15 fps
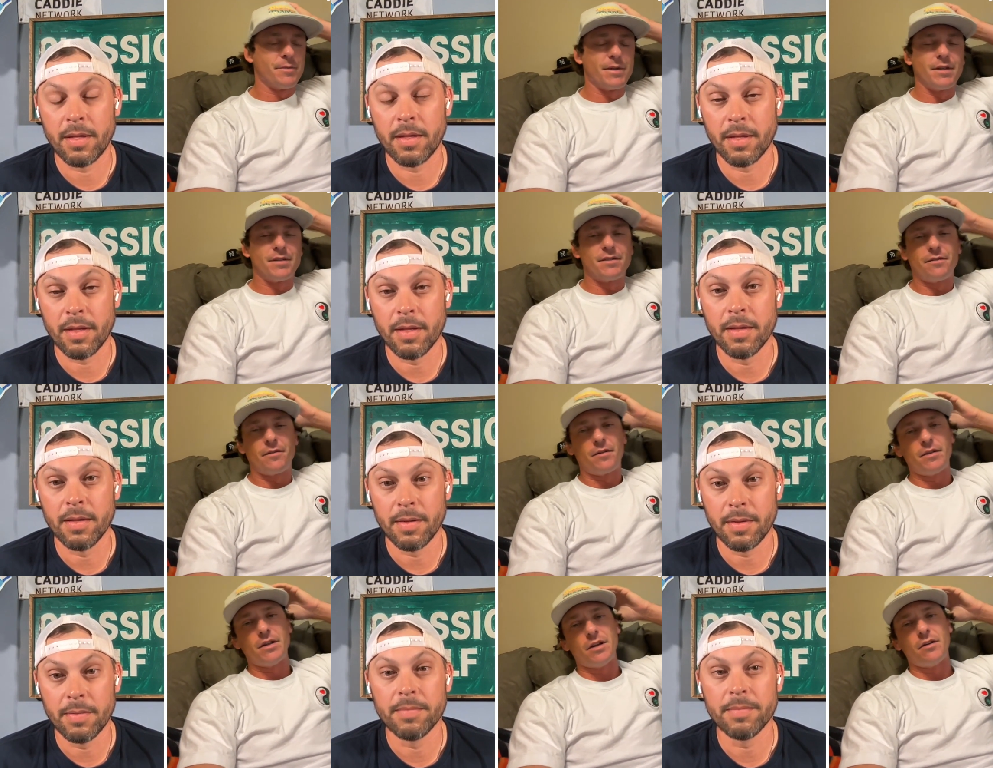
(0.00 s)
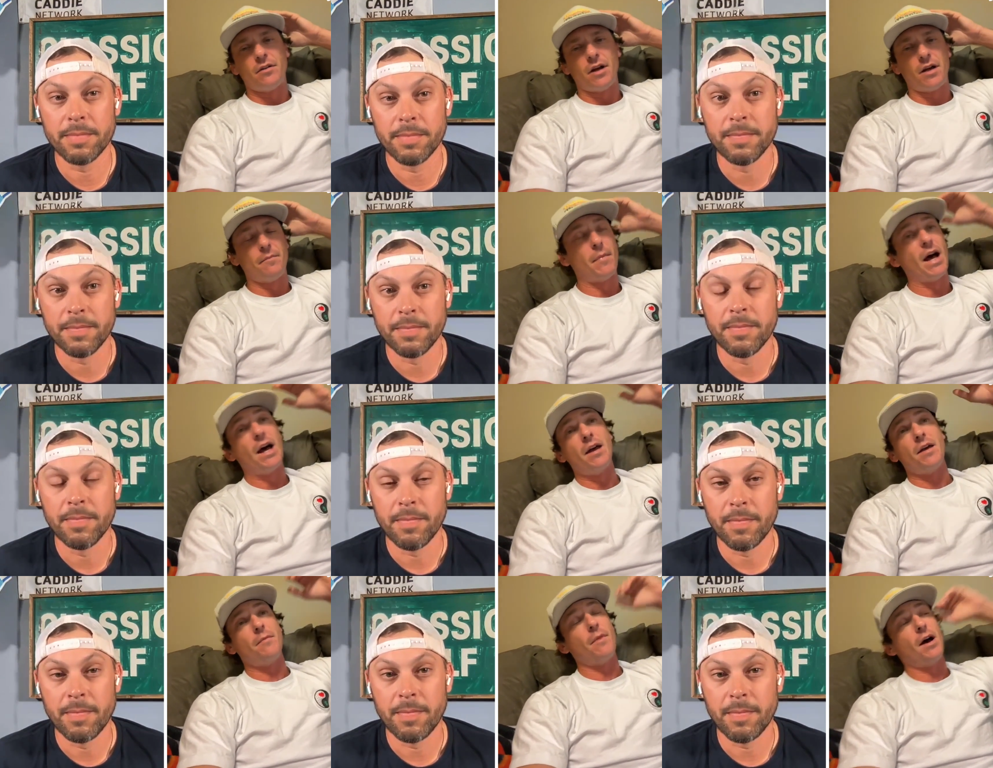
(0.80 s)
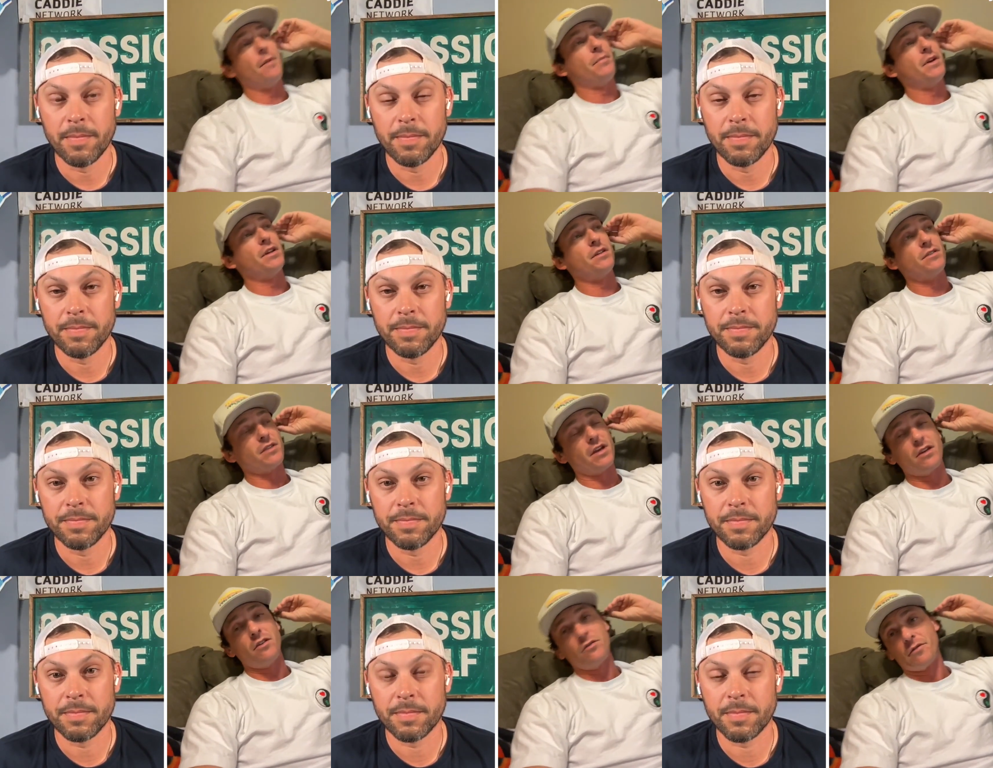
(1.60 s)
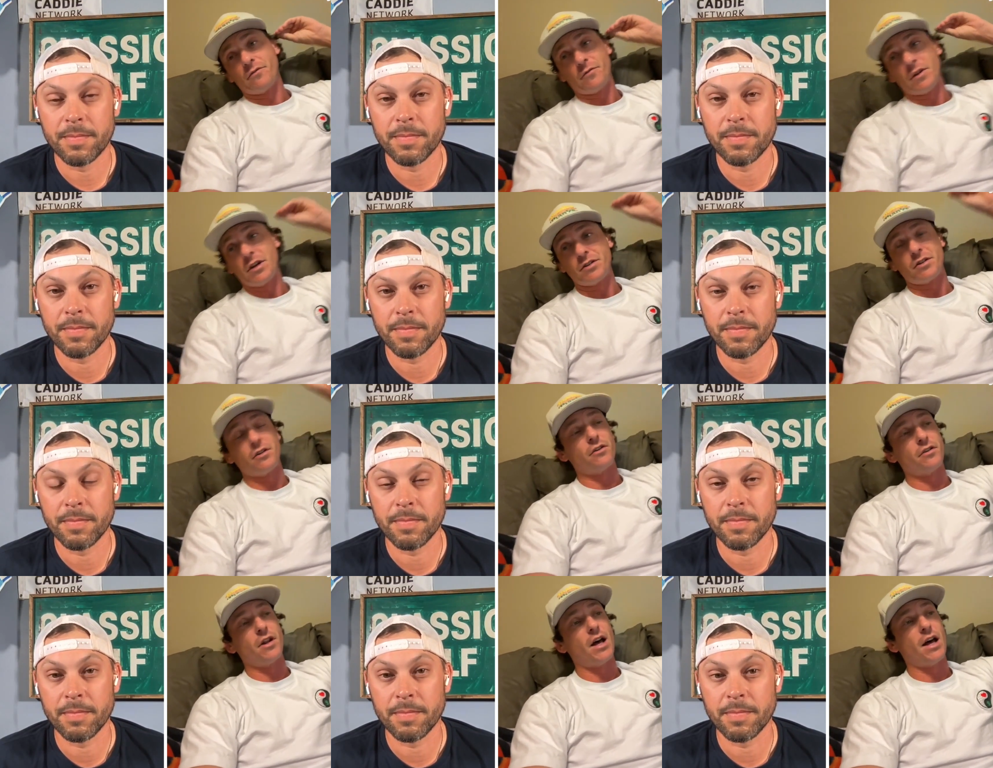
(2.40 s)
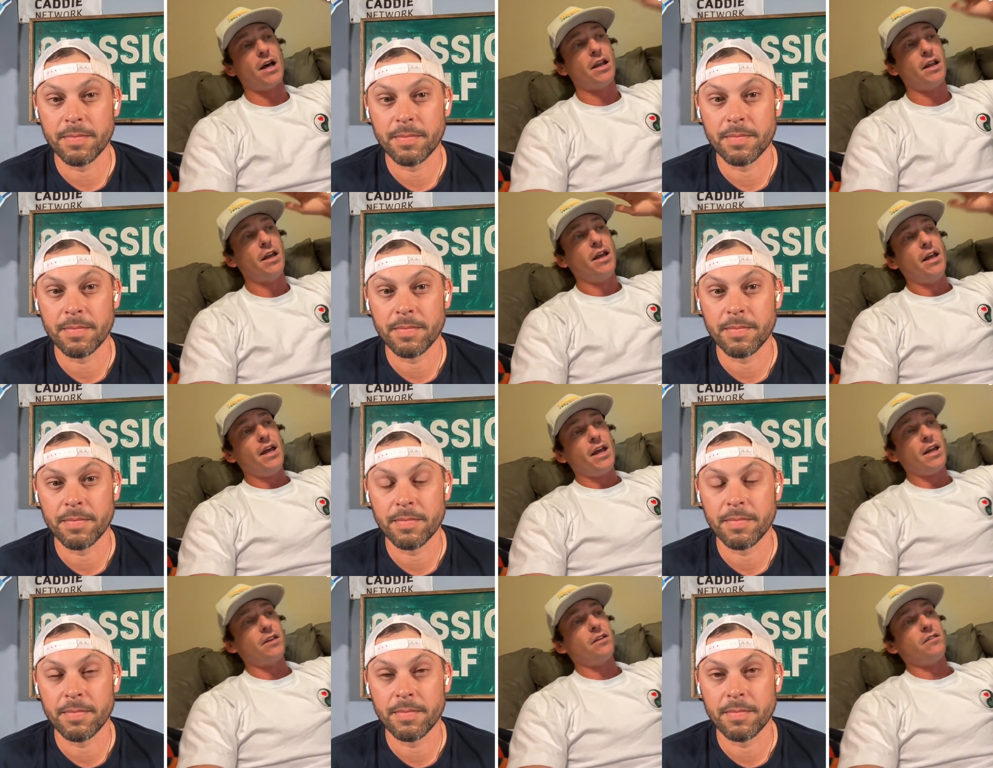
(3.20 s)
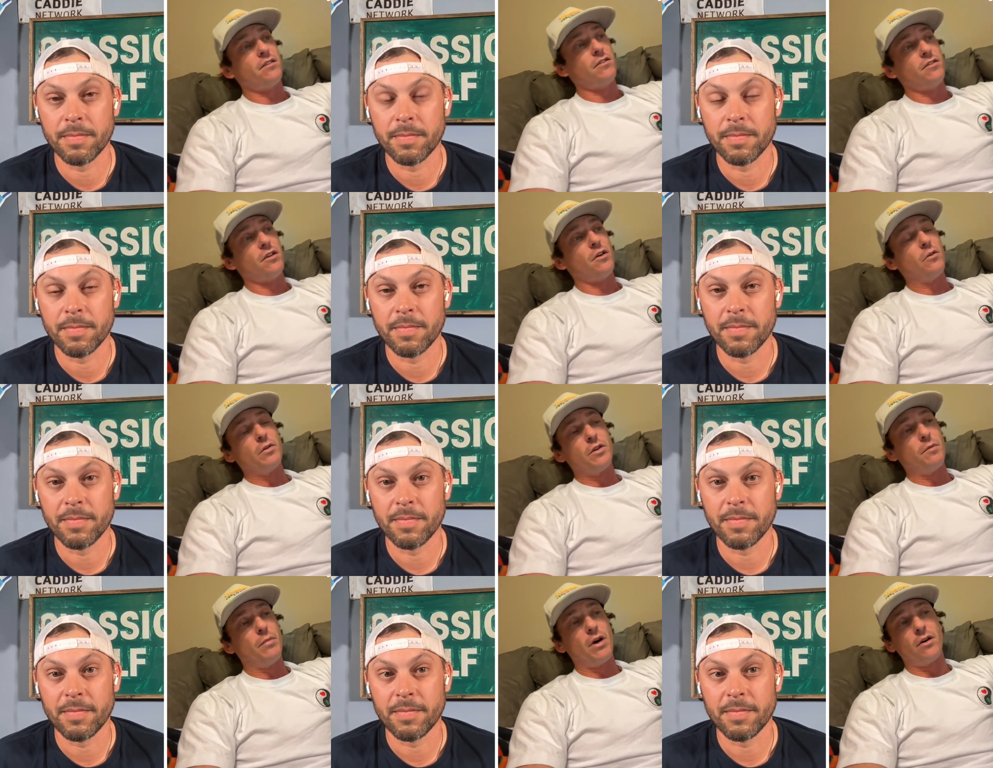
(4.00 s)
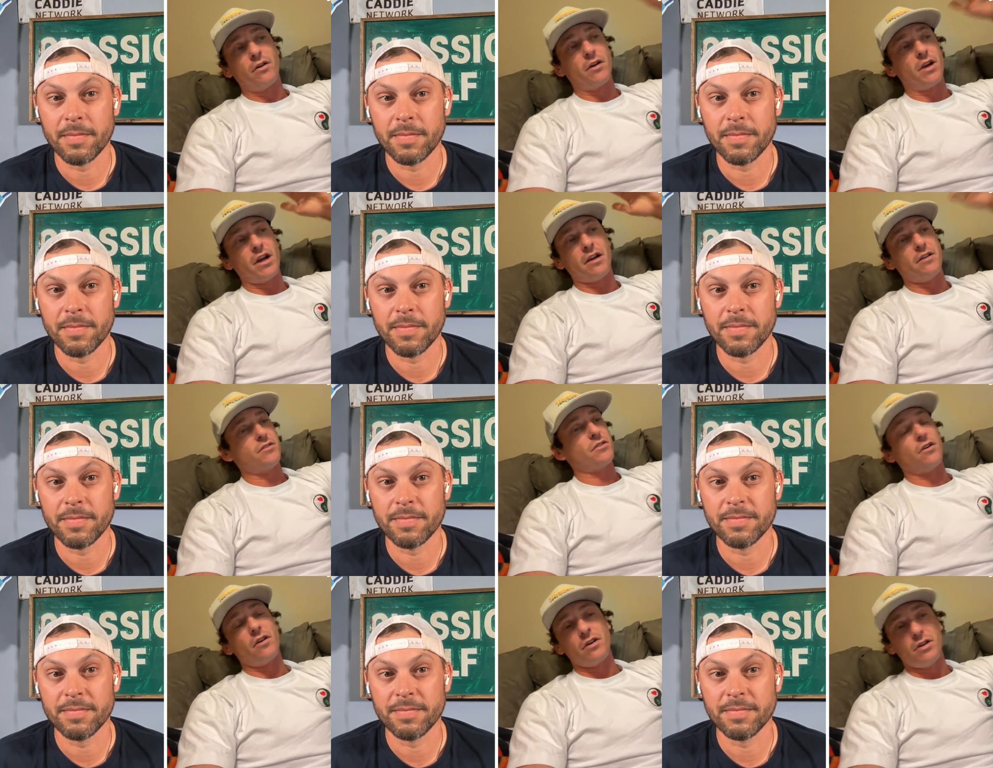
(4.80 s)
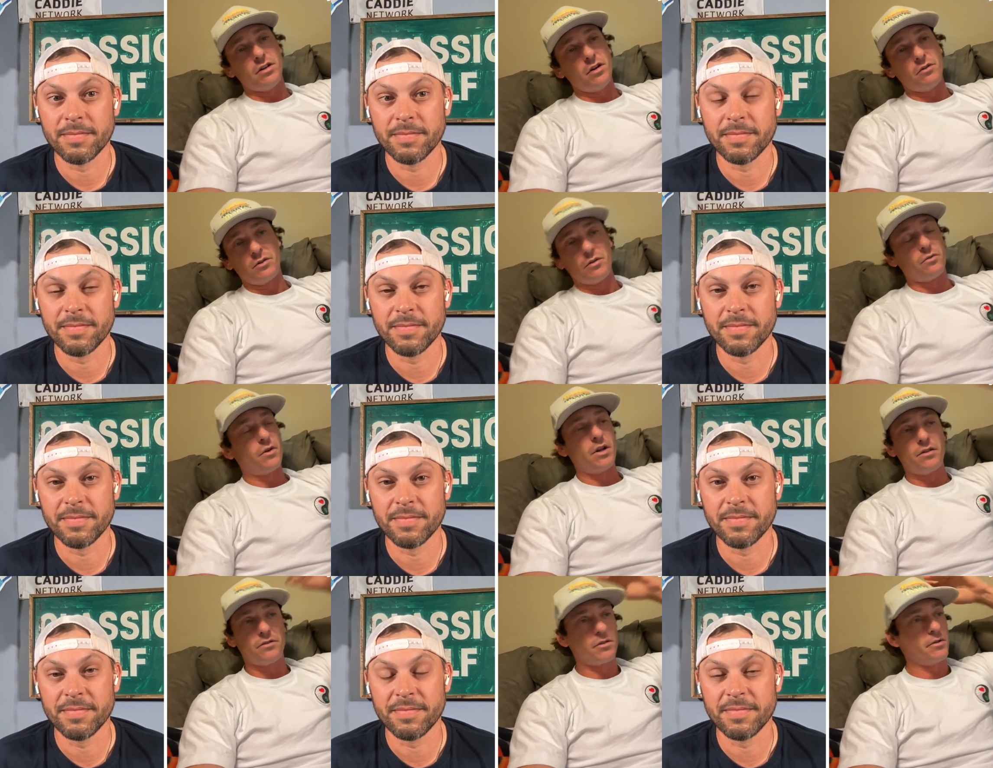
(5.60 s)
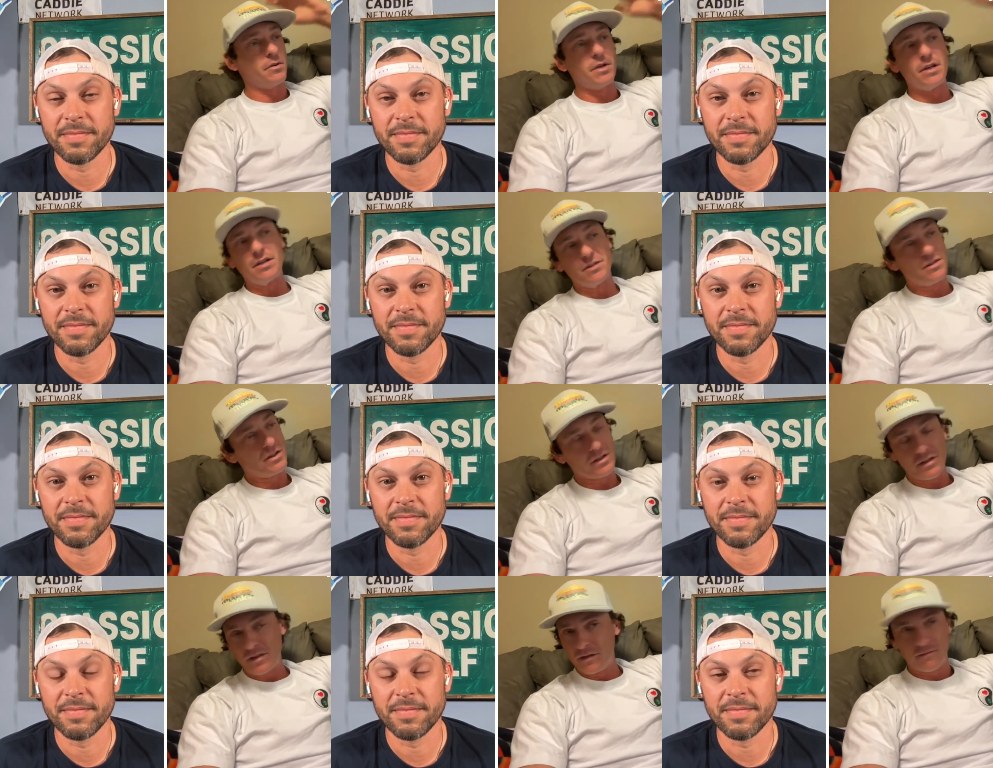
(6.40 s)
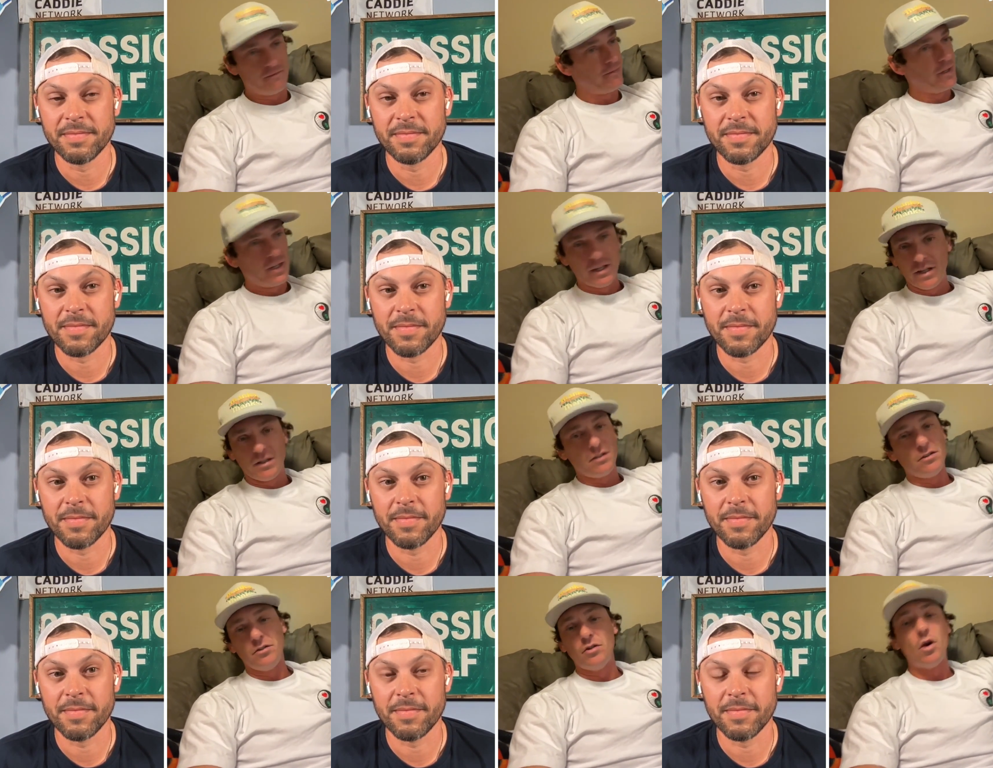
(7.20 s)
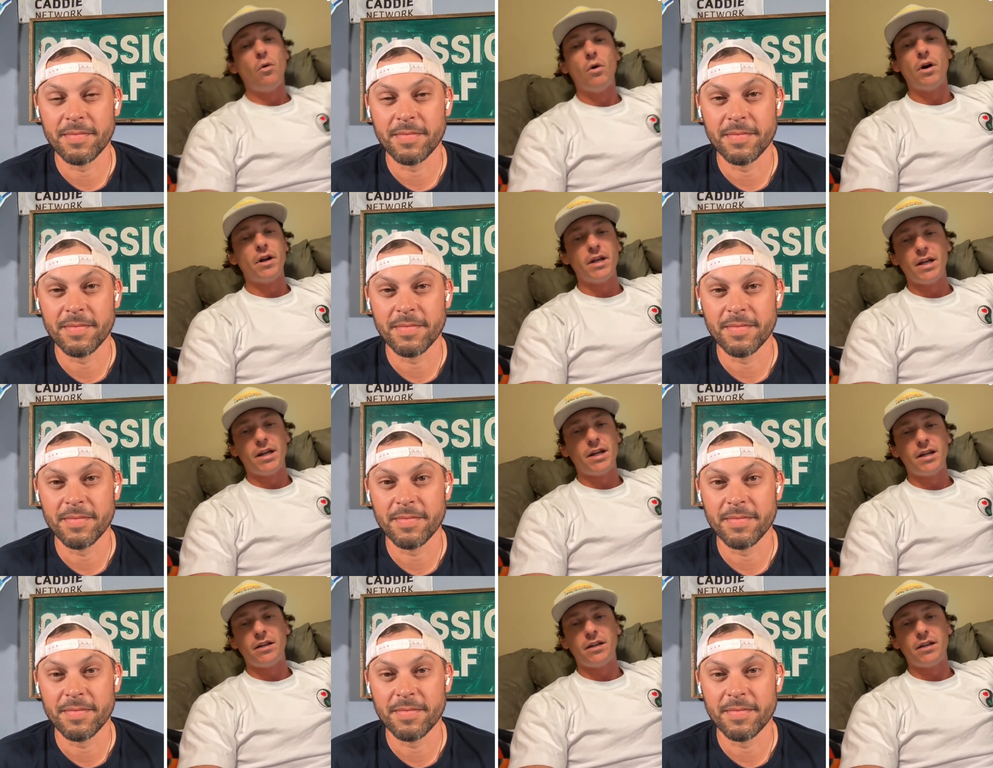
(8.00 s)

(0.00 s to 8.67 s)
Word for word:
Speaker 1: because uh, you know uh, my my opinion is like you're either flushing or not, and you know what the bunker carries are. You know what the run through is. Just you know where to hit